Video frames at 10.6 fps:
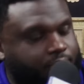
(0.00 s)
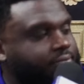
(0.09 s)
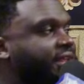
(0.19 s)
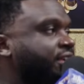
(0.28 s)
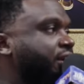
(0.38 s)

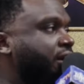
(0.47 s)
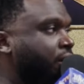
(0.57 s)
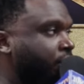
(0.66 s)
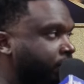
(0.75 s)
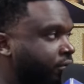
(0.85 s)
There you
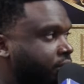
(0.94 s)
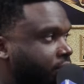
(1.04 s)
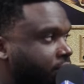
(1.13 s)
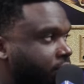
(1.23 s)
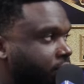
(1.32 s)
go.
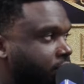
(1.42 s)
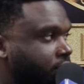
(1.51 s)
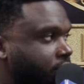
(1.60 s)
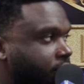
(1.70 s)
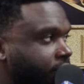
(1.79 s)
Right.
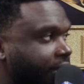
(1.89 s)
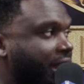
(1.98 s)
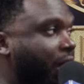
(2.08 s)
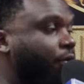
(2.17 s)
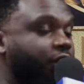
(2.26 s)

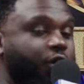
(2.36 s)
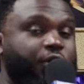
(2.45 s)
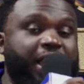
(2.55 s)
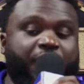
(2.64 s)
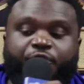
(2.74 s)
And I would go
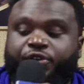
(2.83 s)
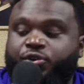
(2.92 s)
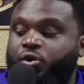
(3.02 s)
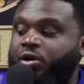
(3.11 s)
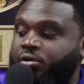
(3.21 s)
to every
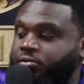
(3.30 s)
door.